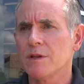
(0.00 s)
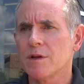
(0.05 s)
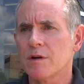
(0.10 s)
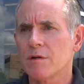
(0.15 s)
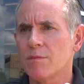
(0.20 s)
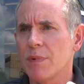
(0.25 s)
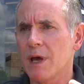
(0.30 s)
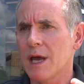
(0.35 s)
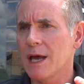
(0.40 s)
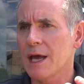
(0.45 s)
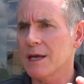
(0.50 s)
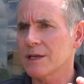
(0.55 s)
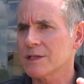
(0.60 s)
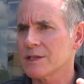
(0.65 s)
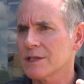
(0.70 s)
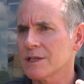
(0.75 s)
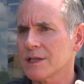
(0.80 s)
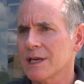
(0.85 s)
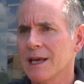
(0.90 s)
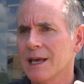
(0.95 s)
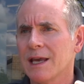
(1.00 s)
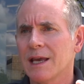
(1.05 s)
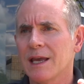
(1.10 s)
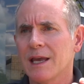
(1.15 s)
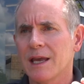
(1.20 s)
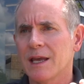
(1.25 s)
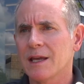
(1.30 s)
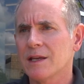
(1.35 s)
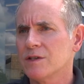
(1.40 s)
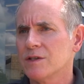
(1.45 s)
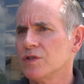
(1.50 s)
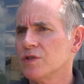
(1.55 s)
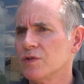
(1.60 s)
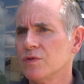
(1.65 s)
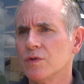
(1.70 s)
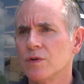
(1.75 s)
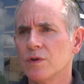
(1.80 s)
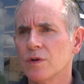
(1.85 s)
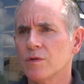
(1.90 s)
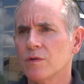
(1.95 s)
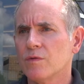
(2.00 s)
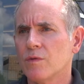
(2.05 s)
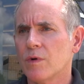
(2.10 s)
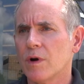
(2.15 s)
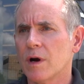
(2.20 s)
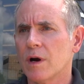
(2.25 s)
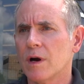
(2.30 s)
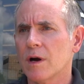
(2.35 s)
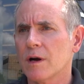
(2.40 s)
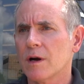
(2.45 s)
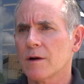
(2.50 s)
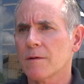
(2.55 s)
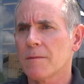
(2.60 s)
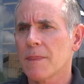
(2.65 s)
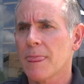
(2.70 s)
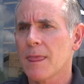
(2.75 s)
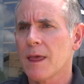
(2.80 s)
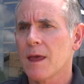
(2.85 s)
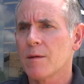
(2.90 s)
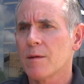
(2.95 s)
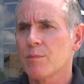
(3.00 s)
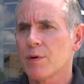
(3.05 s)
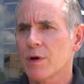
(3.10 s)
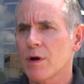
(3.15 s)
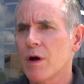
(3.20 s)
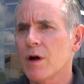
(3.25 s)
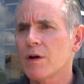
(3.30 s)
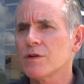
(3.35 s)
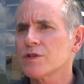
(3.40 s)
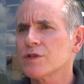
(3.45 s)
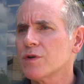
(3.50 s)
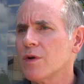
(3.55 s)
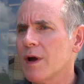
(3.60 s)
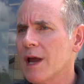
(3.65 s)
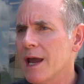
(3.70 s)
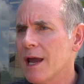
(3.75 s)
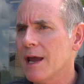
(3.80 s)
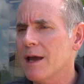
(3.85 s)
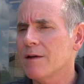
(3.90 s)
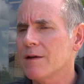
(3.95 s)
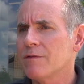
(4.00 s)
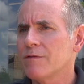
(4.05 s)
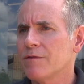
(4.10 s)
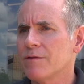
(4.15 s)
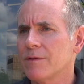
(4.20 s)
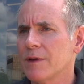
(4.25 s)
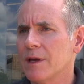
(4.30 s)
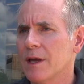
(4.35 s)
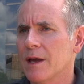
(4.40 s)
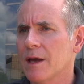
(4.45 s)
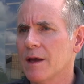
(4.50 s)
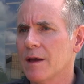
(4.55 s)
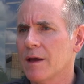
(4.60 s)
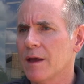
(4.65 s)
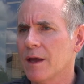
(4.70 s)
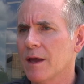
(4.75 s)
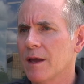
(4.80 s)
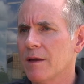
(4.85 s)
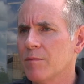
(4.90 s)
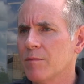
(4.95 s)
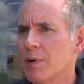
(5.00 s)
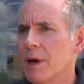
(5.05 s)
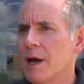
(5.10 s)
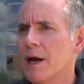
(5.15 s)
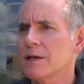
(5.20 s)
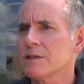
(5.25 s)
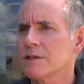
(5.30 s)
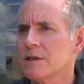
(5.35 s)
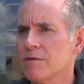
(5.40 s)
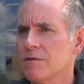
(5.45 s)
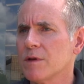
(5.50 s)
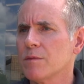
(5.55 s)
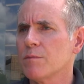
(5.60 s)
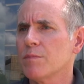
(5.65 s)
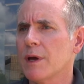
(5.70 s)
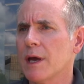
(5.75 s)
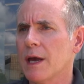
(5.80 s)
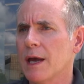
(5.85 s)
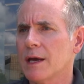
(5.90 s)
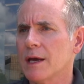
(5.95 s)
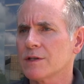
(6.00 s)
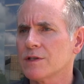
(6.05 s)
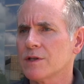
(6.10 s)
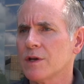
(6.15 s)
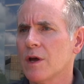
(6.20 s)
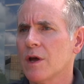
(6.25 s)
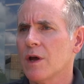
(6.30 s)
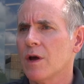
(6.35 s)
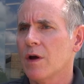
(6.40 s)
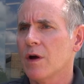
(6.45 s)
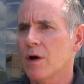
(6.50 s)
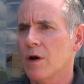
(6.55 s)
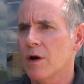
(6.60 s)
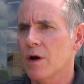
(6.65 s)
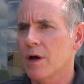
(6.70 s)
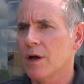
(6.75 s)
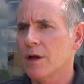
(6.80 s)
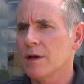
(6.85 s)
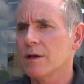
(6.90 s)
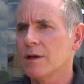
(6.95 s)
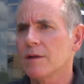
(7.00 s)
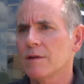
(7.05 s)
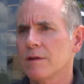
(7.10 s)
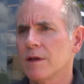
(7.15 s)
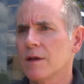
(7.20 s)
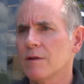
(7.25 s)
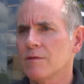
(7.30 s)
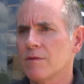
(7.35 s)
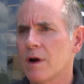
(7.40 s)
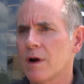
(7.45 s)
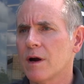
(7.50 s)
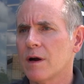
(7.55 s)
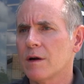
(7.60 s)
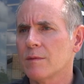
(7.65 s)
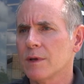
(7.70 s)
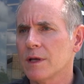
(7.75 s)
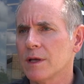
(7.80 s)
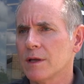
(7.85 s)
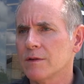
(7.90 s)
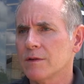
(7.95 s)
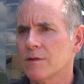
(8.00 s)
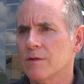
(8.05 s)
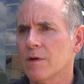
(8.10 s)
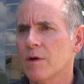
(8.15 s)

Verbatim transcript: be their best and do good work, but also have a, a positive impact on the environment.